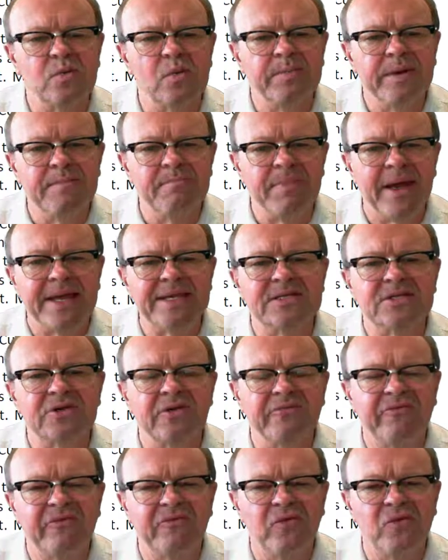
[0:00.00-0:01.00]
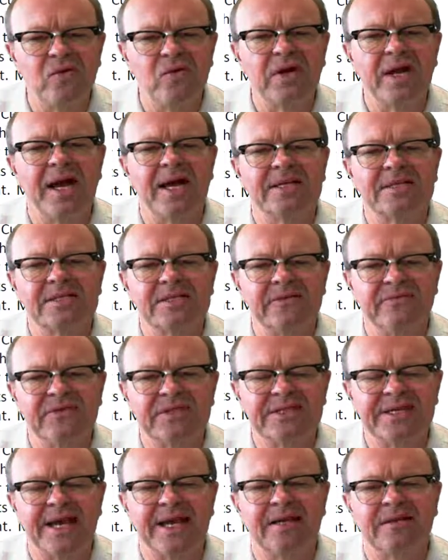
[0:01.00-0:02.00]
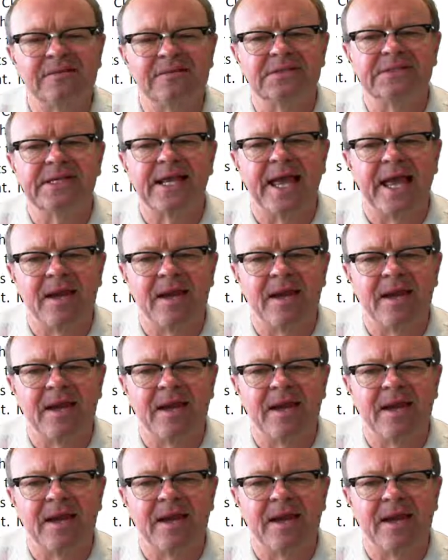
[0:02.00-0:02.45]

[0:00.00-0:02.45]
will be based on forecasts of sales